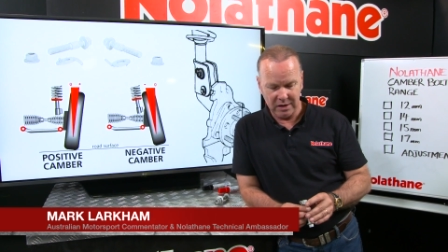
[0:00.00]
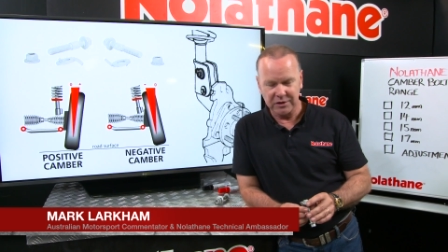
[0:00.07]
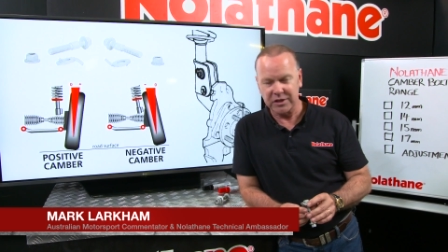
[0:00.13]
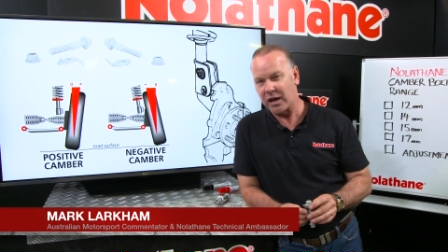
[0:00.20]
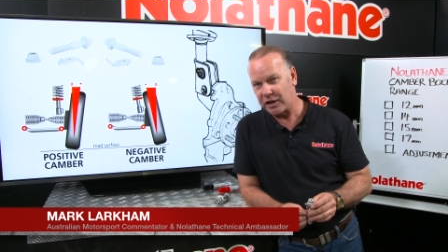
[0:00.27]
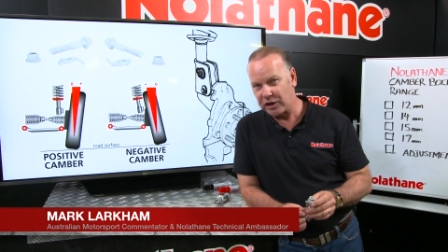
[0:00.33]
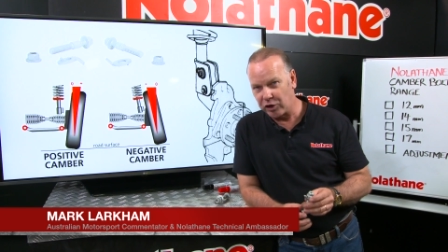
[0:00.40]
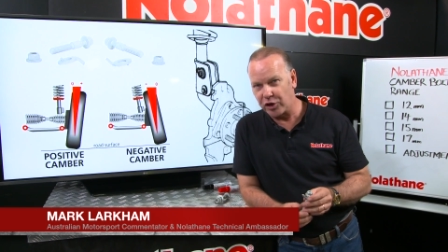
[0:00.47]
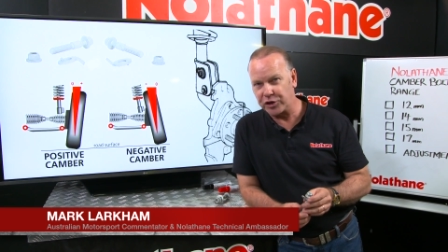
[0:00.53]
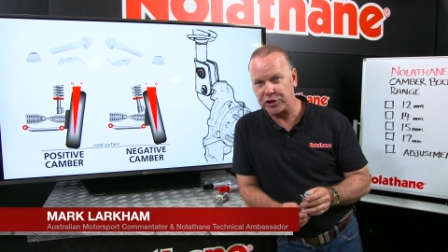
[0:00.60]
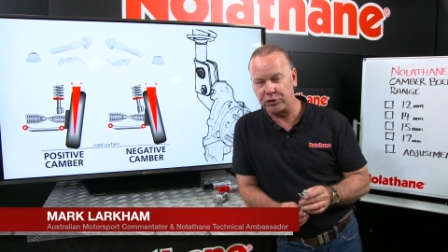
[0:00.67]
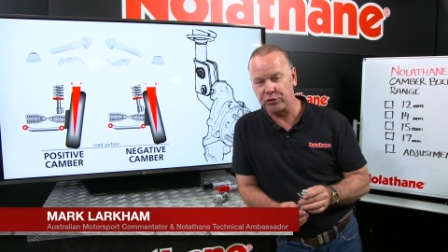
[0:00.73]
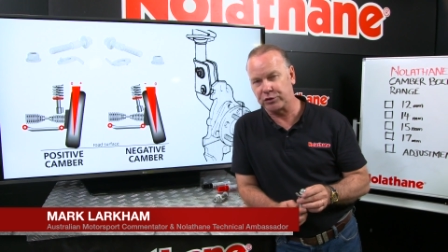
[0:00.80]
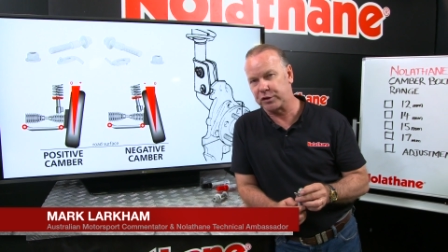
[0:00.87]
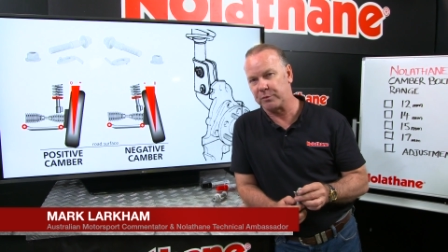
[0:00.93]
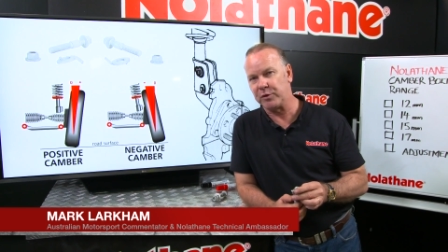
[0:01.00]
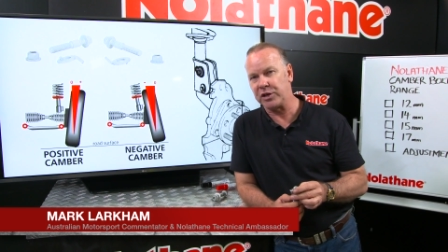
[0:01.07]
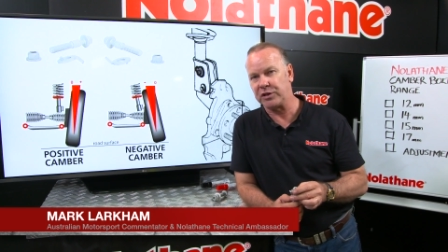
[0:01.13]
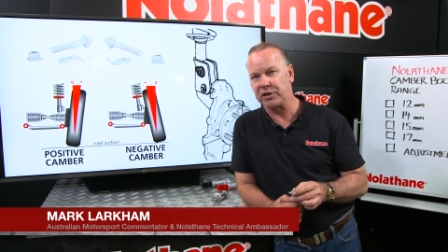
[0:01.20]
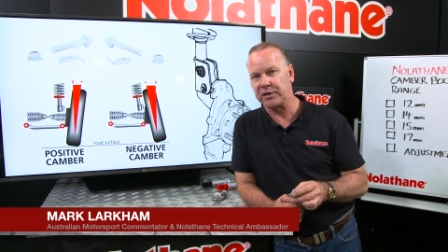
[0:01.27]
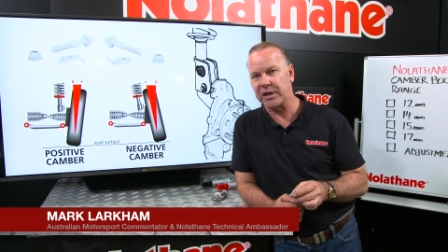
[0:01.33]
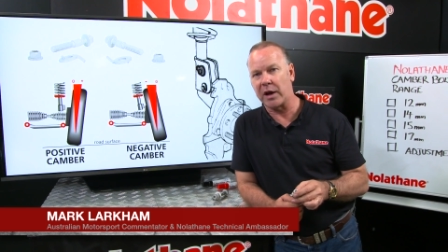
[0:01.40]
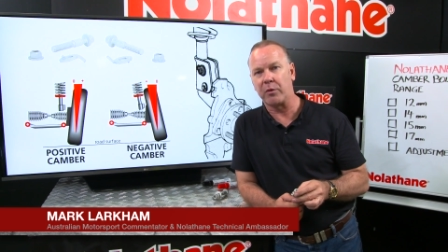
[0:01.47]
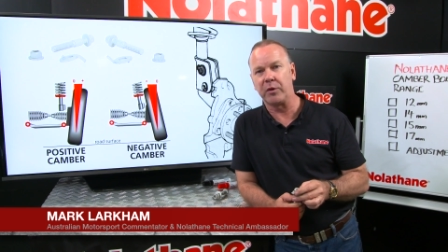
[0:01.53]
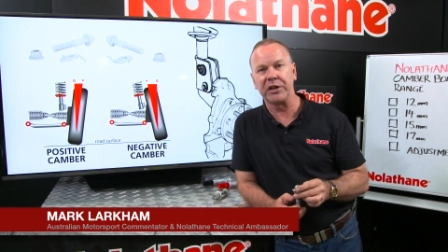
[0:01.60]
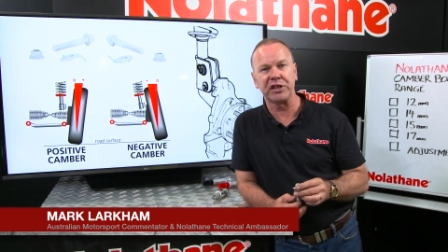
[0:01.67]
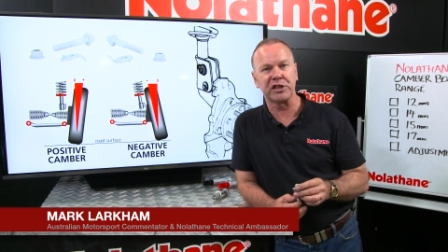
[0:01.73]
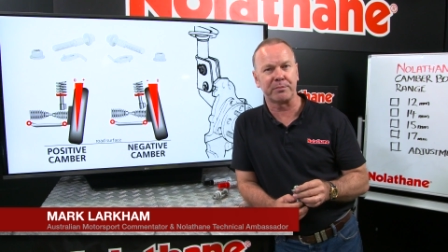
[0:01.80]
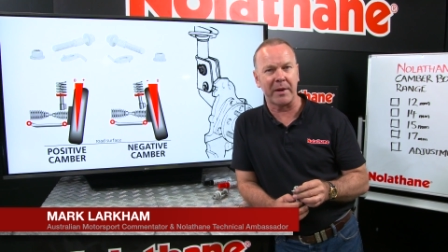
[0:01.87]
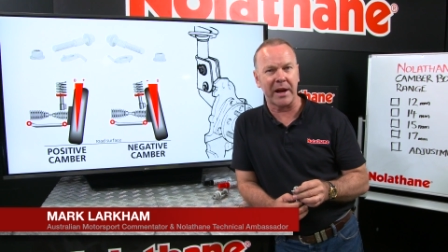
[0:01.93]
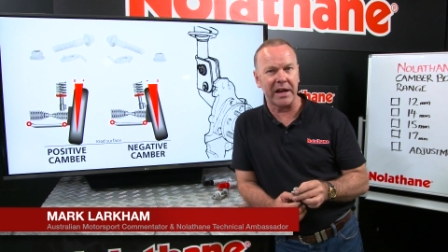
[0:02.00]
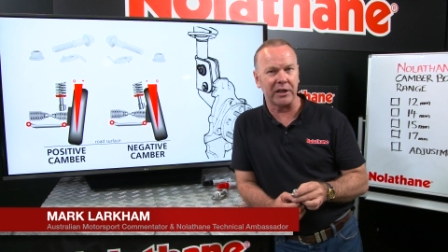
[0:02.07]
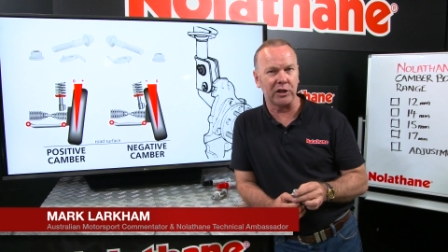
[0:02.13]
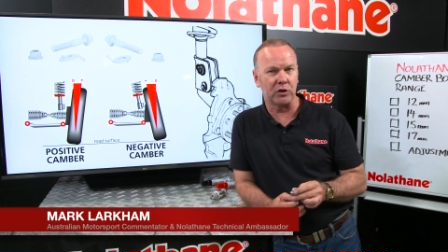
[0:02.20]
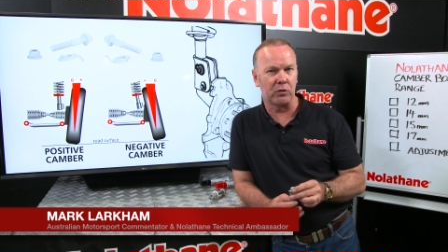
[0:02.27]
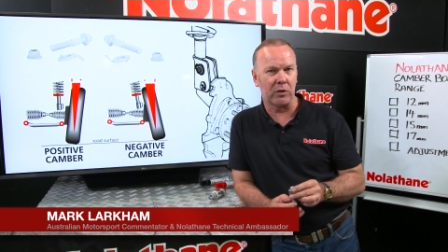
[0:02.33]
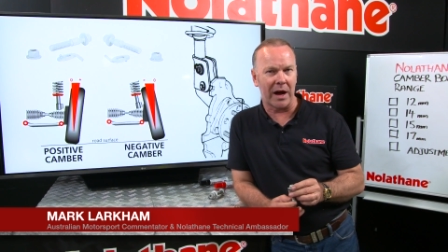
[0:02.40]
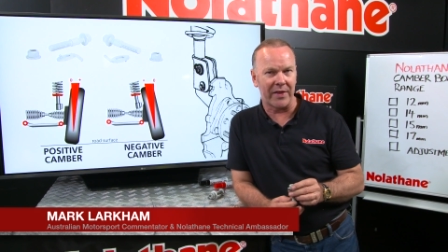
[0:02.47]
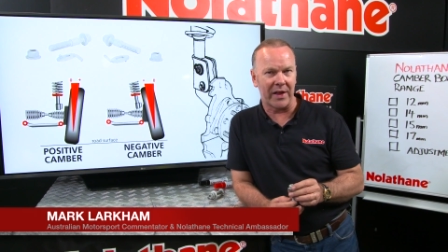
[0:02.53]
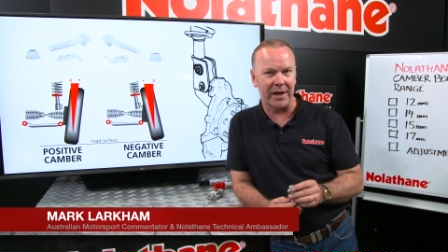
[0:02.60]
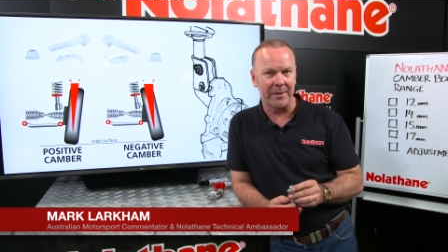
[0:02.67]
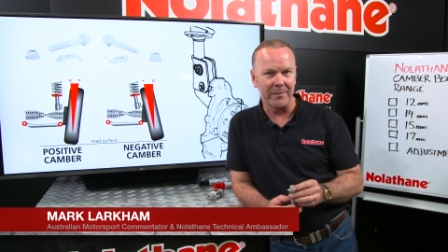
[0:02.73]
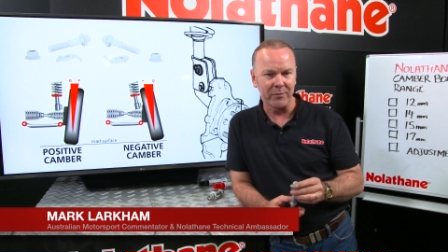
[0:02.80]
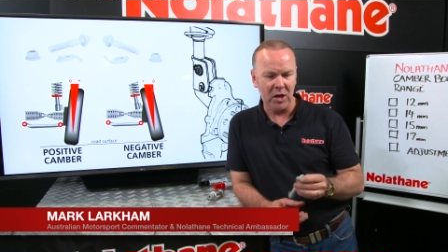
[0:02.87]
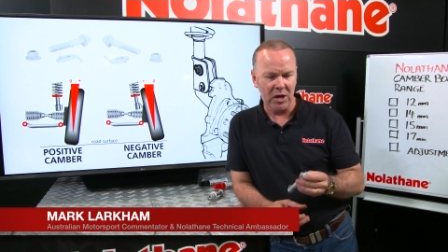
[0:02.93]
it's only logical to me that they would expand into other